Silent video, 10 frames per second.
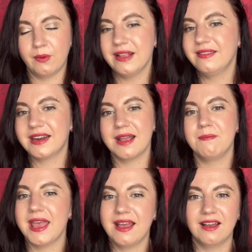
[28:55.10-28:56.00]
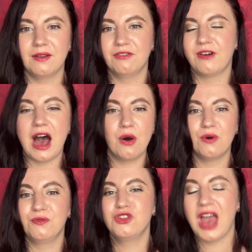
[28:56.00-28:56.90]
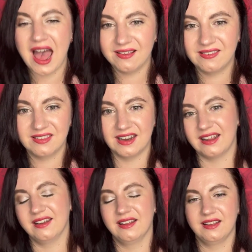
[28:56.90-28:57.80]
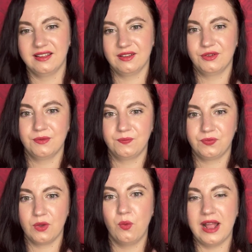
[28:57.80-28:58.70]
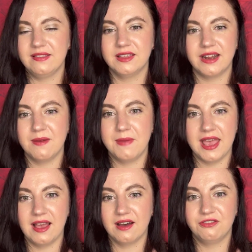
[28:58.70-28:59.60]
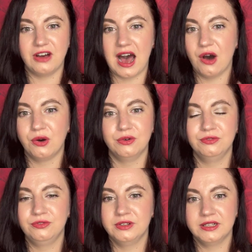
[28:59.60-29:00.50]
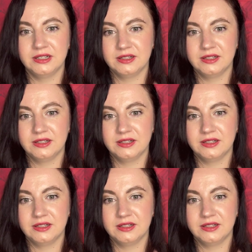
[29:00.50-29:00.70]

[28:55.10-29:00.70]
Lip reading: When did I make a vow of chastity? When did I make a vow of,